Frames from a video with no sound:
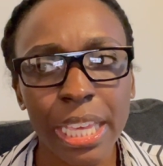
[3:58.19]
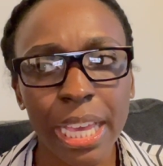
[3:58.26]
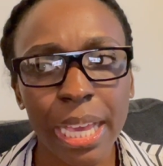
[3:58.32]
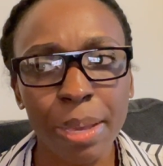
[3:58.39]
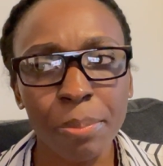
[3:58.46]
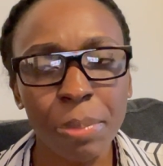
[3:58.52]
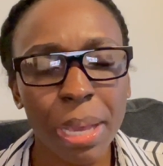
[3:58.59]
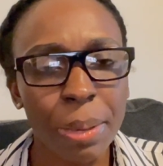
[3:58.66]

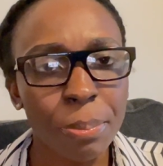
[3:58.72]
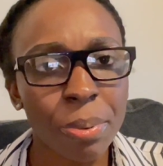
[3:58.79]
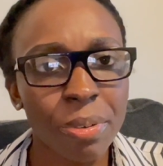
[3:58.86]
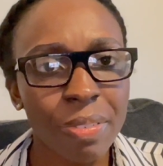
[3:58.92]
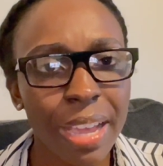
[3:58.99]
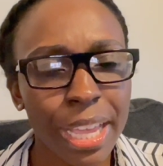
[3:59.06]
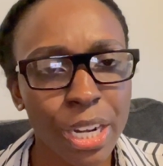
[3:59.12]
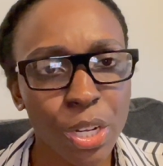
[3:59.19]
I'm
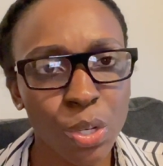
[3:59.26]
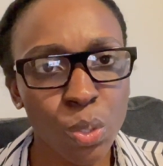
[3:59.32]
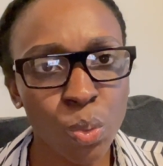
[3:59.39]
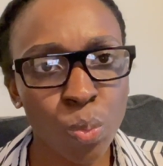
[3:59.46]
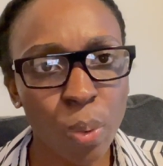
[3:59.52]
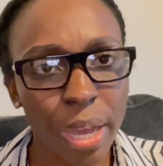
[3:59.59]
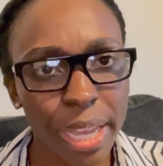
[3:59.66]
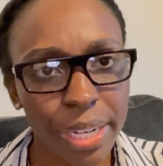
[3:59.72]
providing new
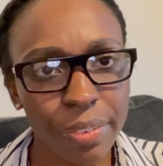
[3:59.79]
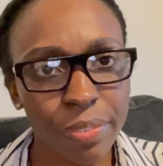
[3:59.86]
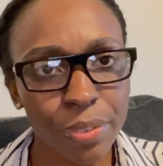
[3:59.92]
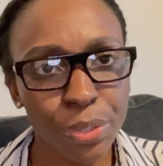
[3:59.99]
wine for